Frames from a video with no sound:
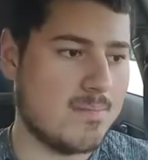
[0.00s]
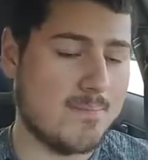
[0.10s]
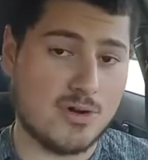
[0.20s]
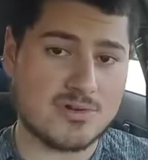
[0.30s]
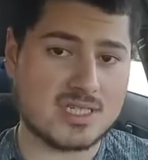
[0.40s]

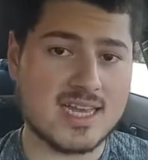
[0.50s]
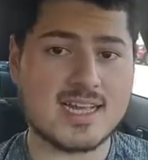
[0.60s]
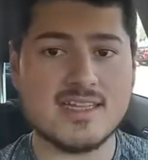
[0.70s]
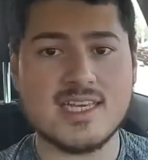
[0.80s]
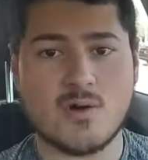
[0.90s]
most
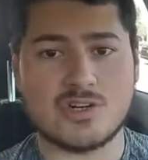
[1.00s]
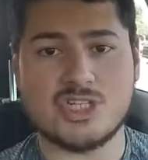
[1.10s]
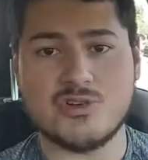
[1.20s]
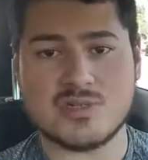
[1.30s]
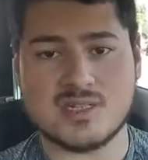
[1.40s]
likely or
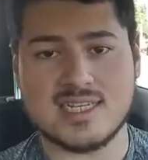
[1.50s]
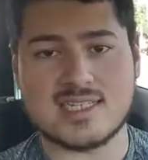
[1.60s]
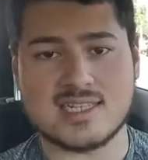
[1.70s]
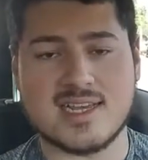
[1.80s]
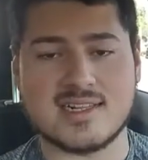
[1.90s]
choose
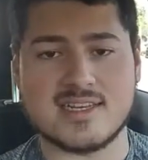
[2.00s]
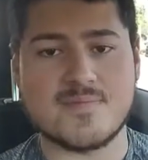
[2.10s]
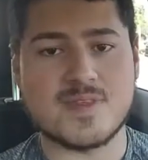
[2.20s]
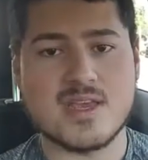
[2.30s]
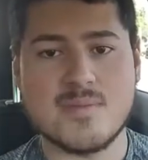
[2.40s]
least
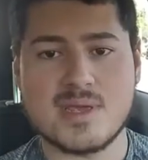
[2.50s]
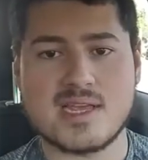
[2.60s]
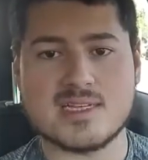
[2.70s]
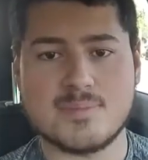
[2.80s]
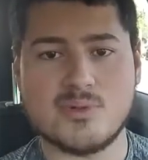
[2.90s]
likely,
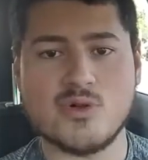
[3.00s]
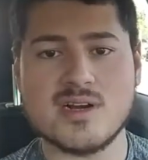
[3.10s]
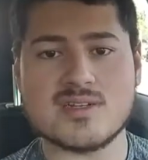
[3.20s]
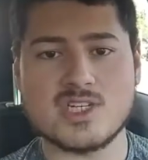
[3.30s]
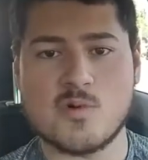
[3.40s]
because
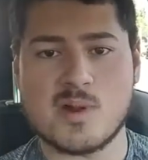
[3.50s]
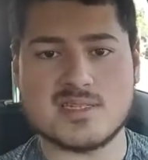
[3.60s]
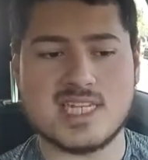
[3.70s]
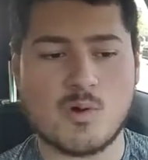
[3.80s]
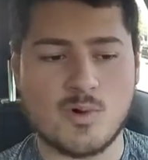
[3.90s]
employers don't want
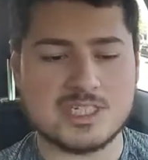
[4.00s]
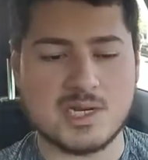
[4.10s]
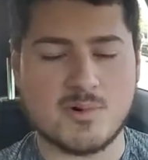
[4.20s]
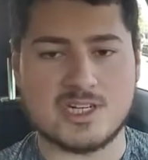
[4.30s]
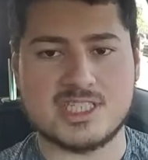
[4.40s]
to see
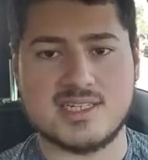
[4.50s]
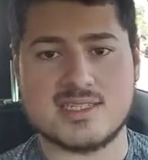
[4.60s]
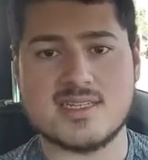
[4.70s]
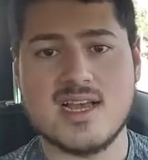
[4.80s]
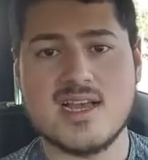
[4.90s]

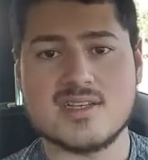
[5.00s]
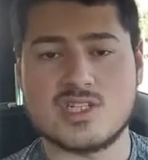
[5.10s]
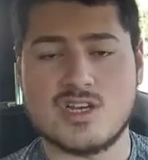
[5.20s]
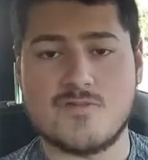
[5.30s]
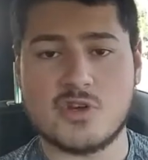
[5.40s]
wishy-washiness.
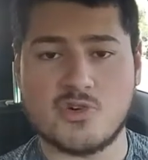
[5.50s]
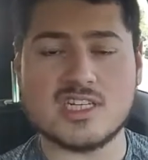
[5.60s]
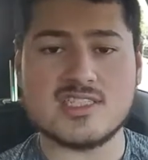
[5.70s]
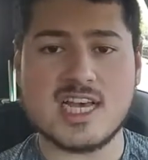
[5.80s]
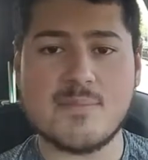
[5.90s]
So if you
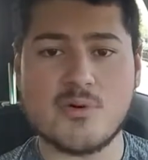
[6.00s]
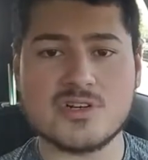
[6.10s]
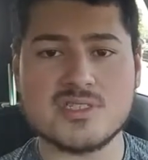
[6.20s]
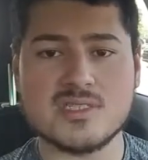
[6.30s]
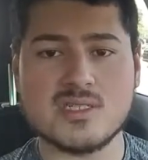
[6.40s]
crush that
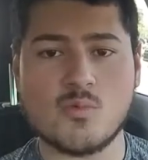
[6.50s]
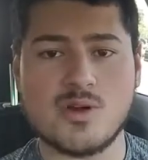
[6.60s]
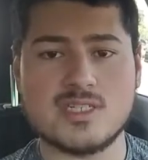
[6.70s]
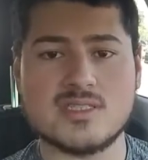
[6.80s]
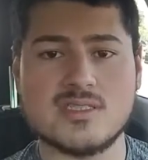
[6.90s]
portion,
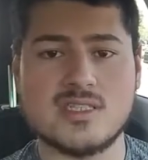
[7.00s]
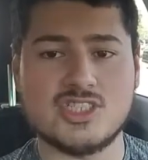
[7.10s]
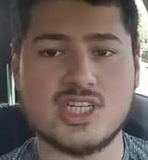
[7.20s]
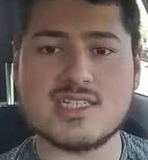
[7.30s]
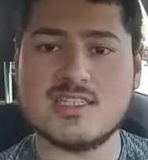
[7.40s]
which the
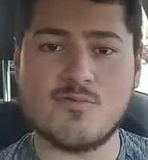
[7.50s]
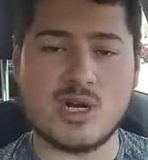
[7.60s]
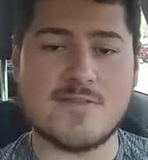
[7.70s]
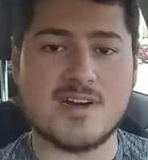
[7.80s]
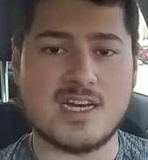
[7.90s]
gist of
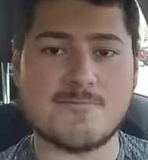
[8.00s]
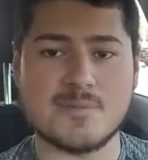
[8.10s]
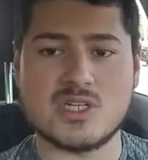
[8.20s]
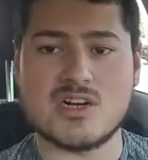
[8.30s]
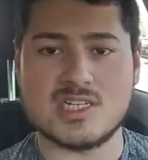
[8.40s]
what I've gotten
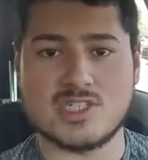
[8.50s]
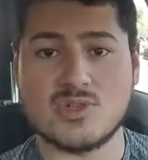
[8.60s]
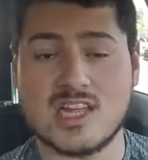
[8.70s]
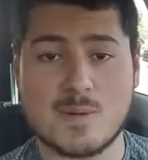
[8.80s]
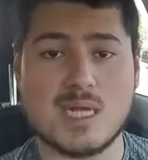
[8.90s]
from talking
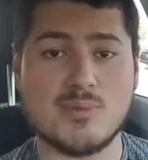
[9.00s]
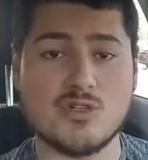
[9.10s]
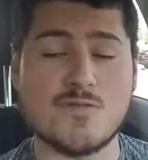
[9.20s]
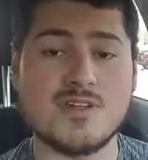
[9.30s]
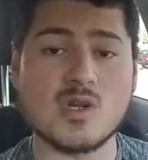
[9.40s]
to a lot of
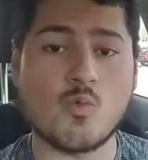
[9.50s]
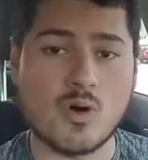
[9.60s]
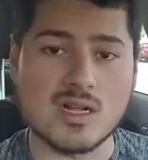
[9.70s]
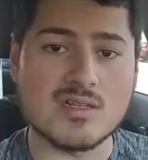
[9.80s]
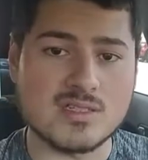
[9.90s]
people who've done
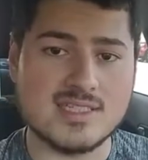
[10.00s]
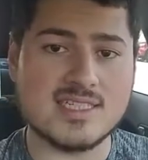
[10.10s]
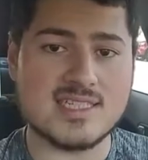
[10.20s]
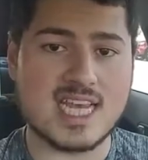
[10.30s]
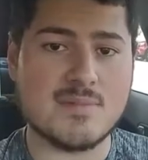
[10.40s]
well on the
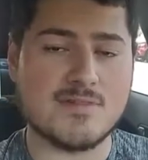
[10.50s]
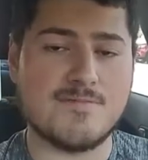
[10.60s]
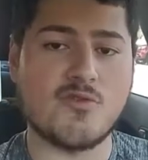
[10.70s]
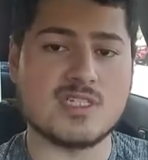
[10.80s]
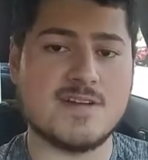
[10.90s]
exam, the
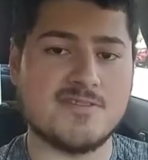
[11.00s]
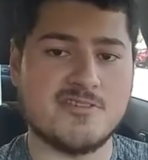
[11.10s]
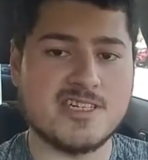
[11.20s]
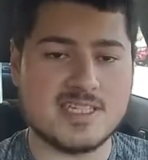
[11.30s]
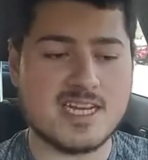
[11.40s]

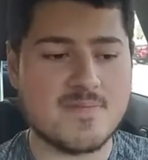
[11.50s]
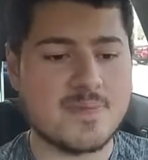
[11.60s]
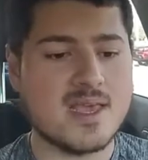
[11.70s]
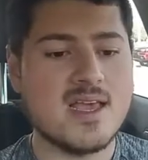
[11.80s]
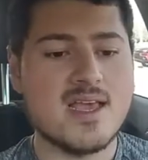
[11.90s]
473
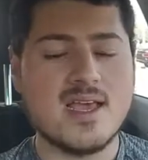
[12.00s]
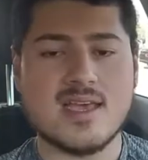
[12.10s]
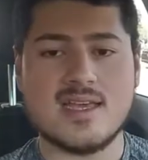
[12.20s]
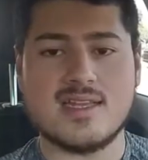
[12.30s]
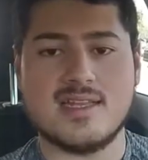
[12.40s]

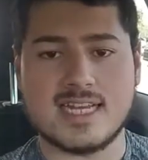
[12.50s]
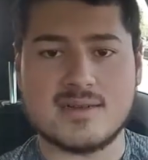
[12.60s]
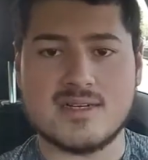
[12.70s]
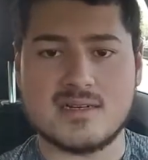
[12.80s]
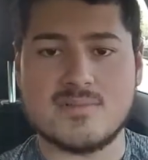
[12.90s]

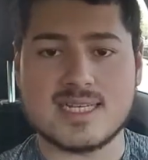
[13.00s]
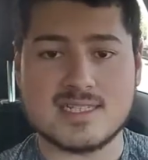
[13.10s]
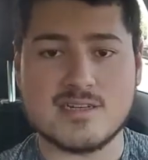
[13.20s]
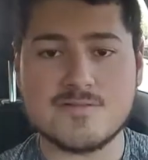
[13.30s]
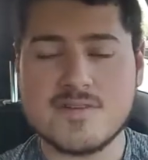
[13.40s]
exam,
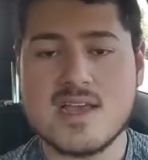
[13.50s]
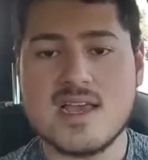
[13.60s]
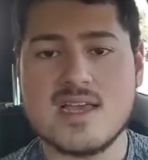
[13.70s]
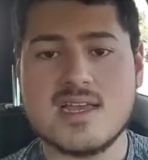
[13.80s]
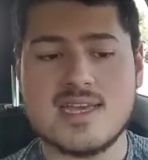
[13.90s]
myself,
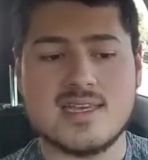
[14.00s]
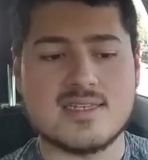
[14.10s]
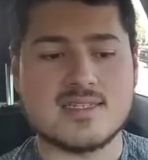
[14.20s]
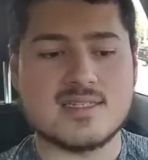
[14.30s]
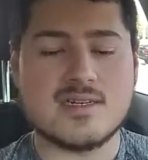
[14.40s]

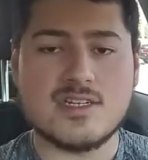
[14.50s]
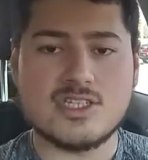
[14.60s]
is